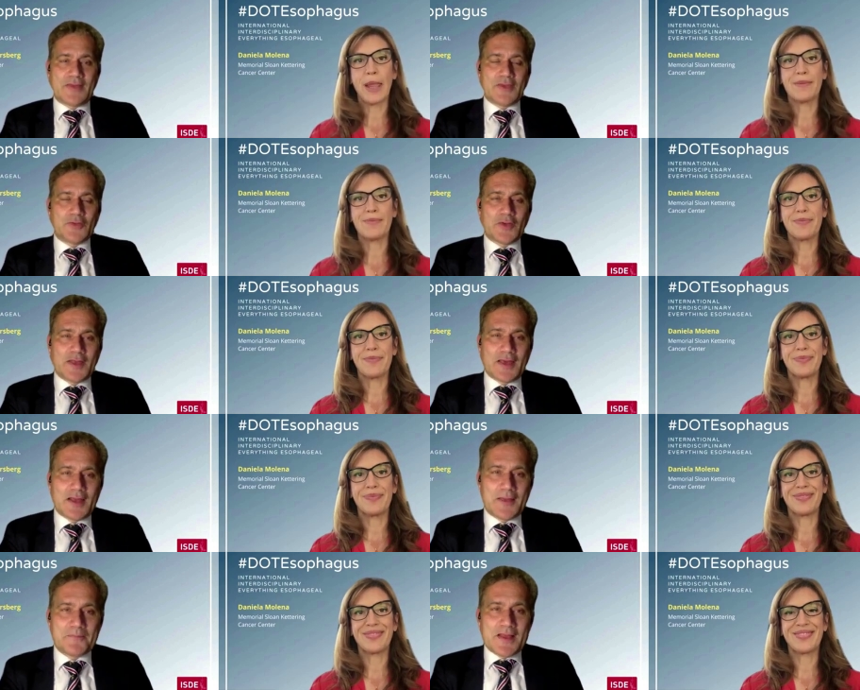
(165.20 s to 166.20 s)
Speaker 1: Thank you,
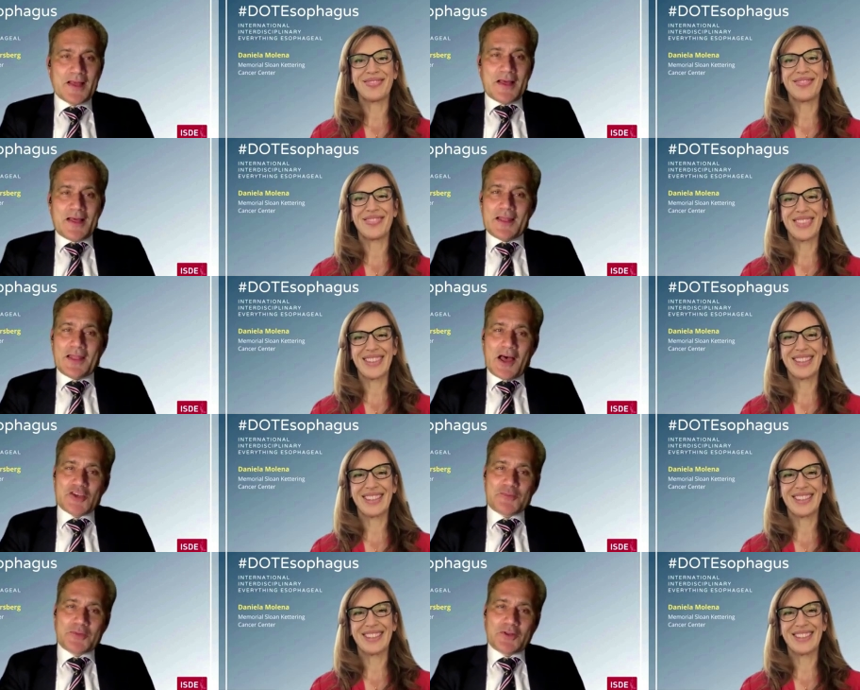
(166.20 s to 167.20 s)
Daniela.
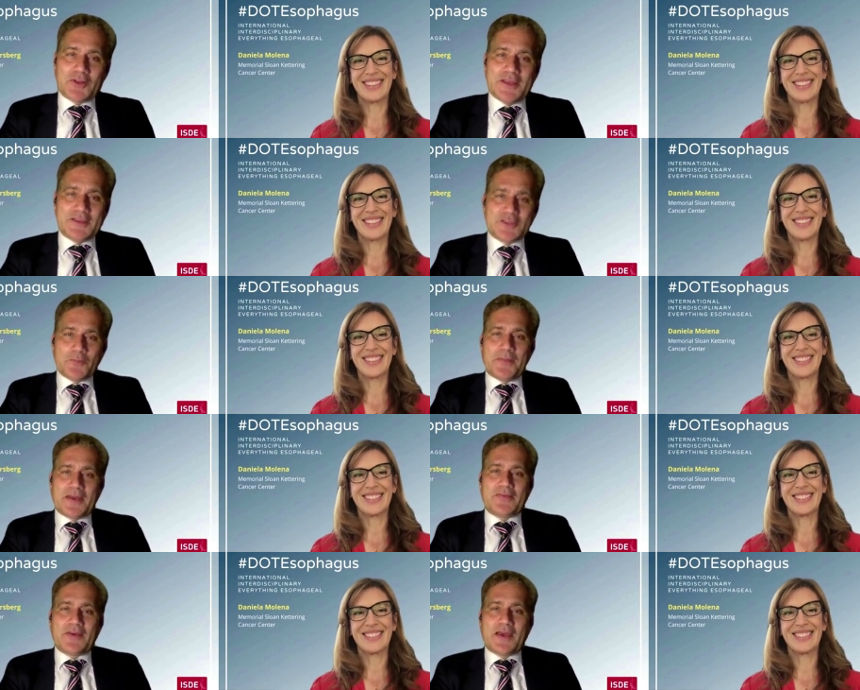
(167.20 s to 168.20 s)
Last but not least, a
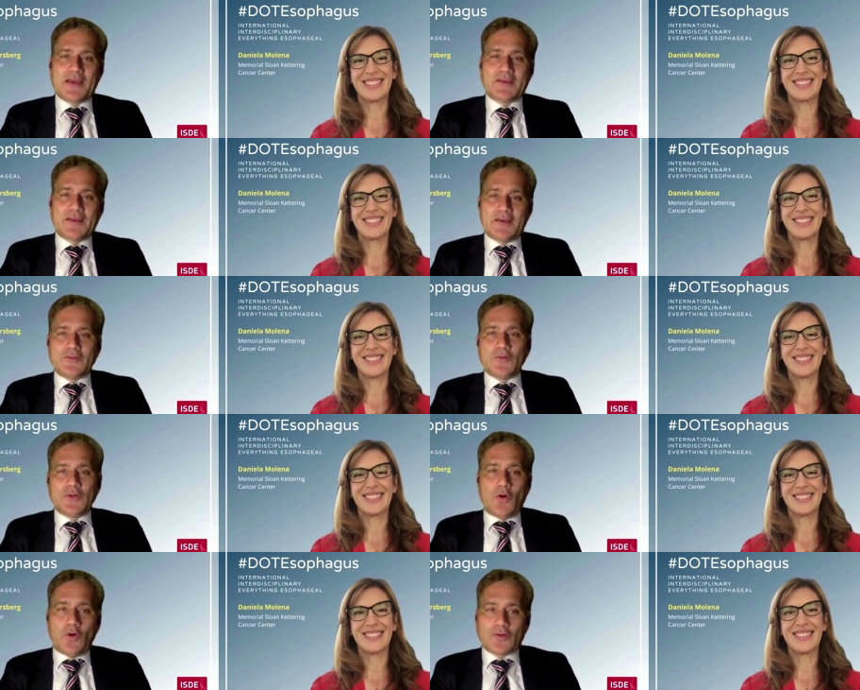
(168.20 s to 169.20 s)
big thank to
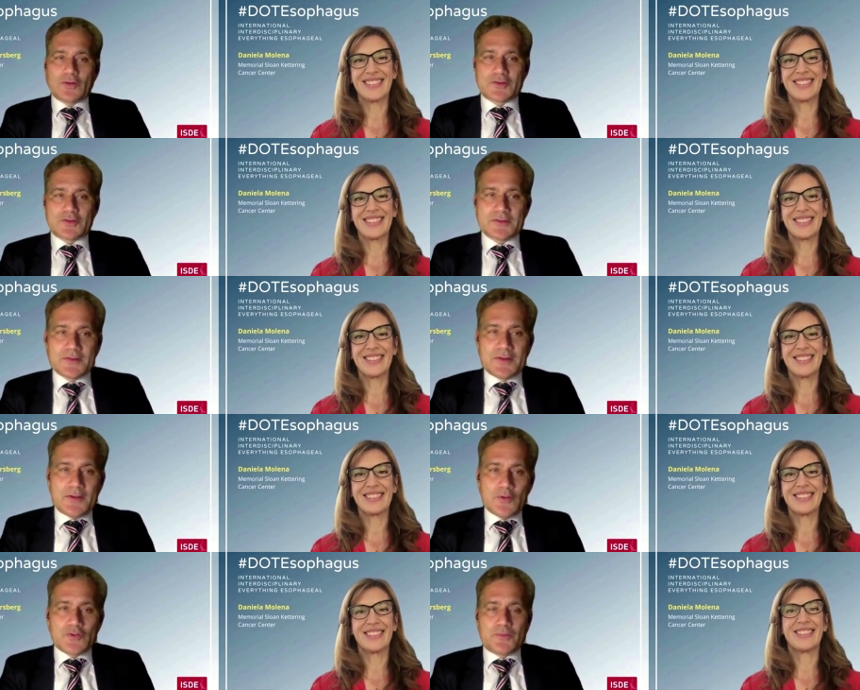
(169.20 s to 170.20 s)
the authors
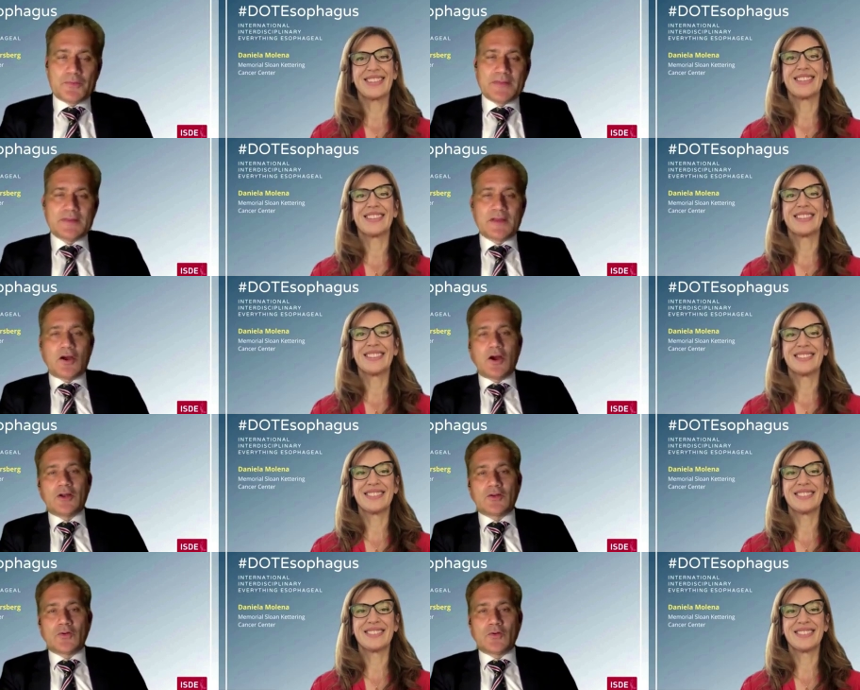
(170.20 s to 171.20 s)
who submitted their
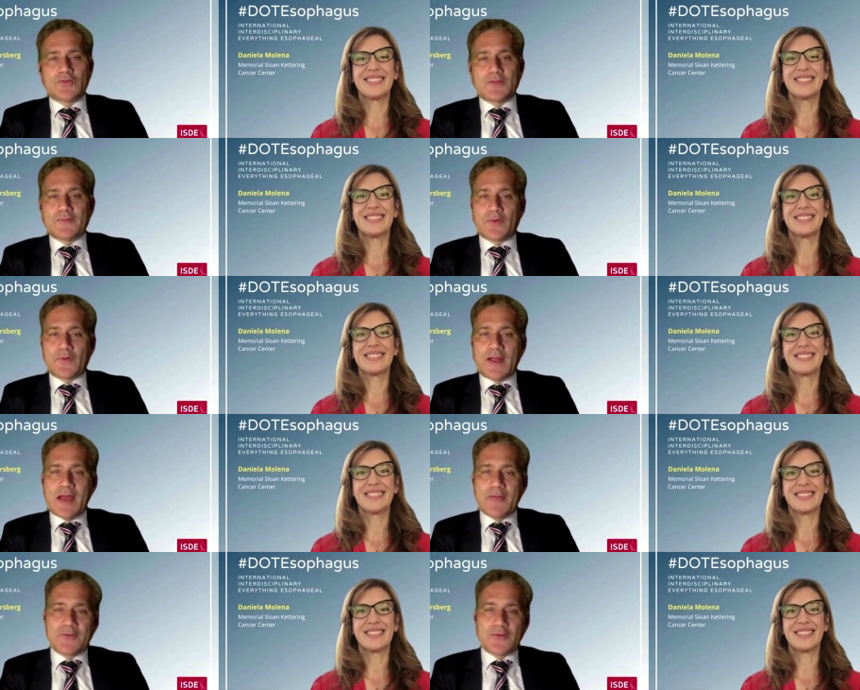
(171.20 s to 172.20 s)
articles and for their
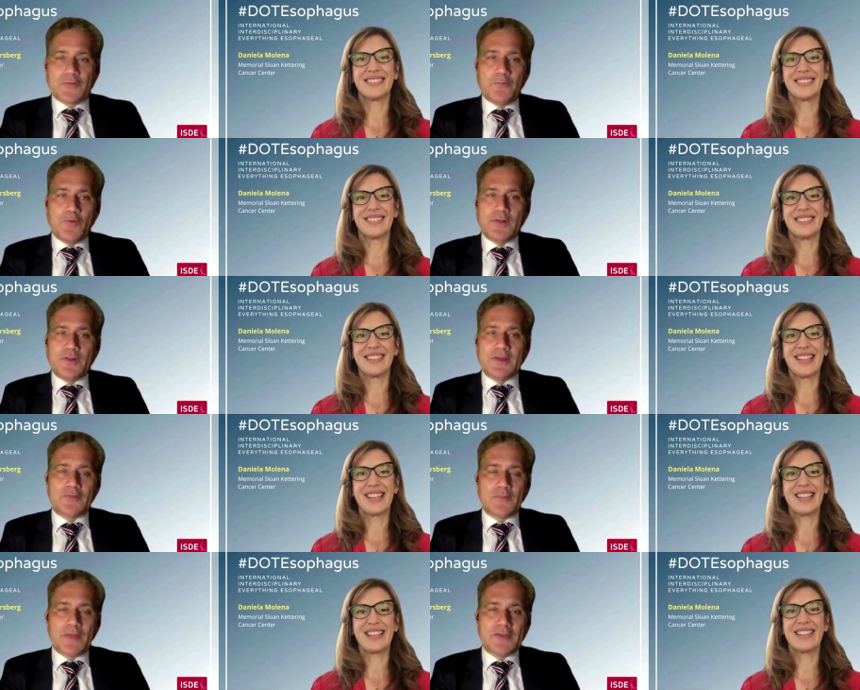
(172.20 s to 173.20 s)
effort of putting the
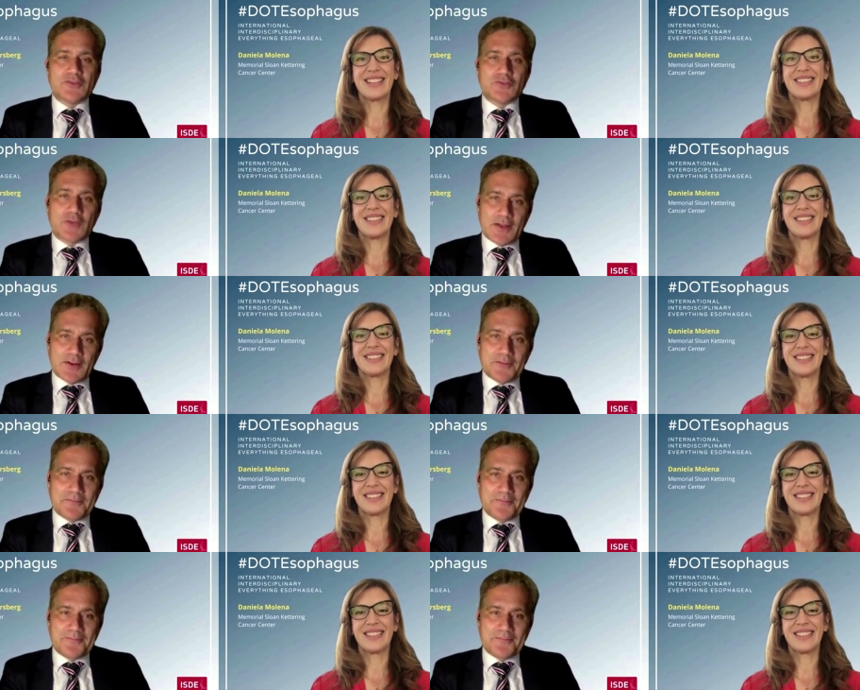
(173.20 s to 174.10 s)
information together.